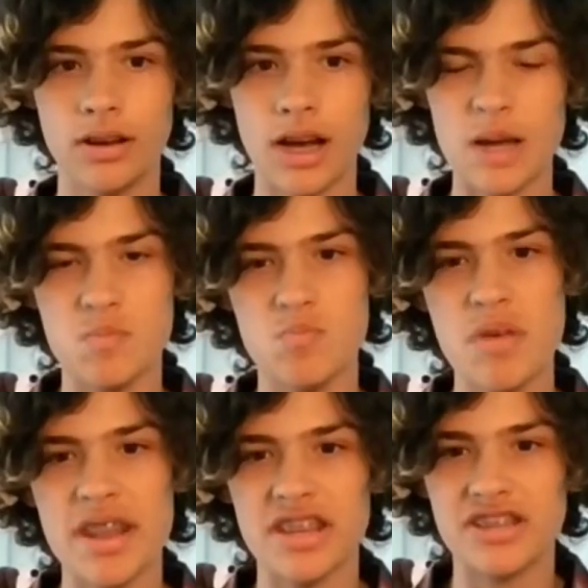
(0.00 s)
I'm
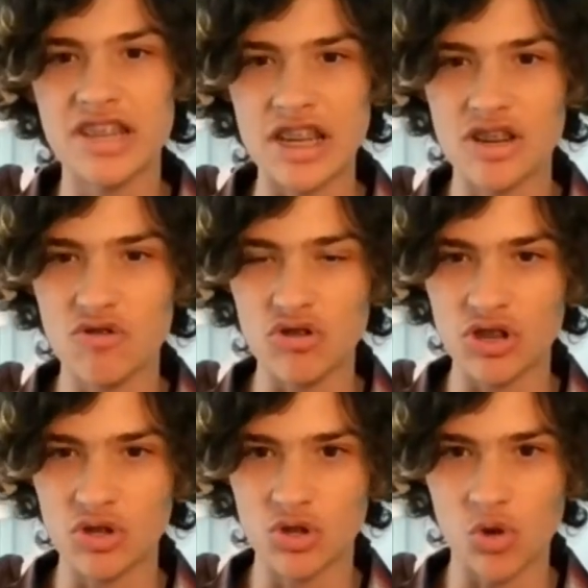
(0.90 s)
menacing cause
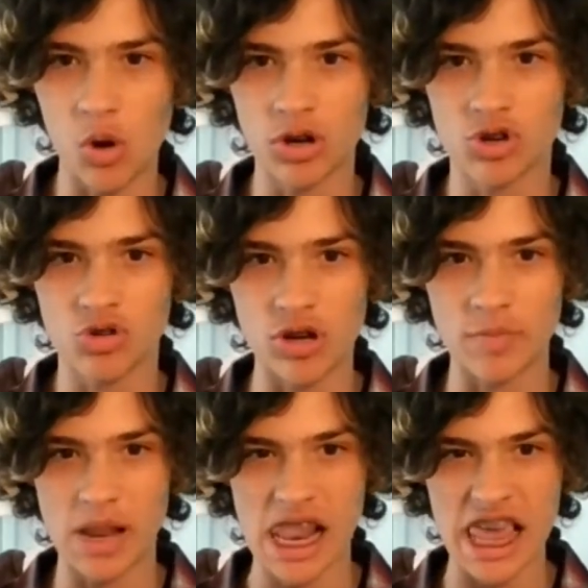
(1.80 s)
I talk
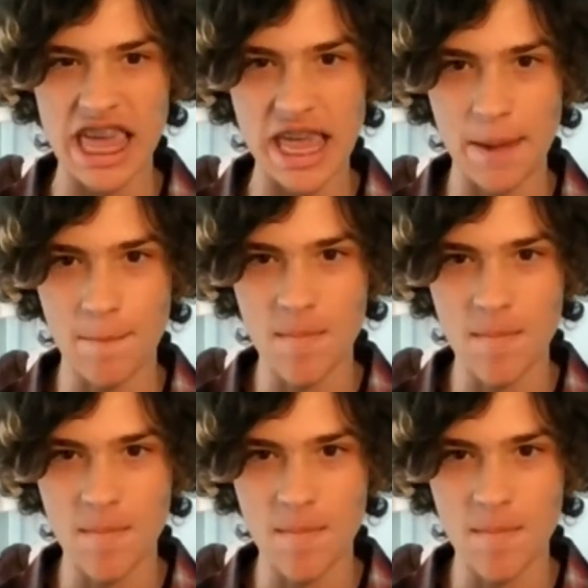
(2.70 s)
creepily.